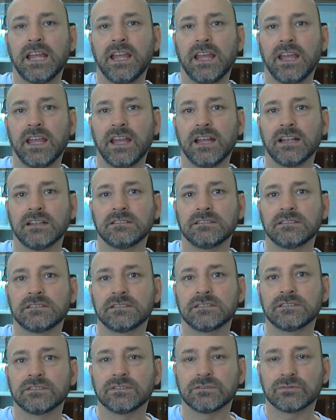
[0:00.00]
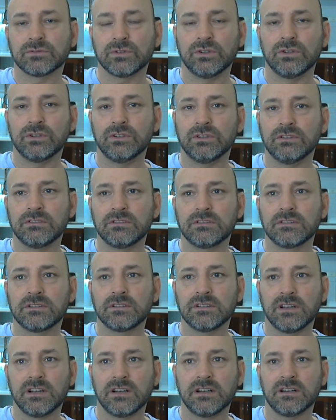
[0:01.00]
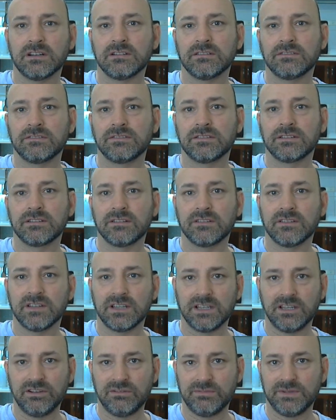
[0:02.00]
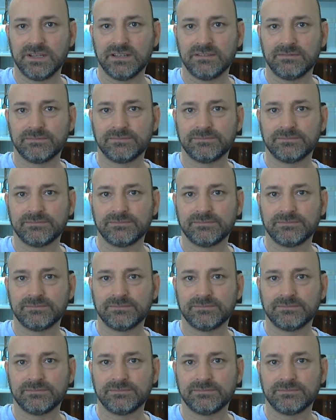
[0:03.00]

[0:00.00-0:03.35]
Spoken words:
and the role of the human.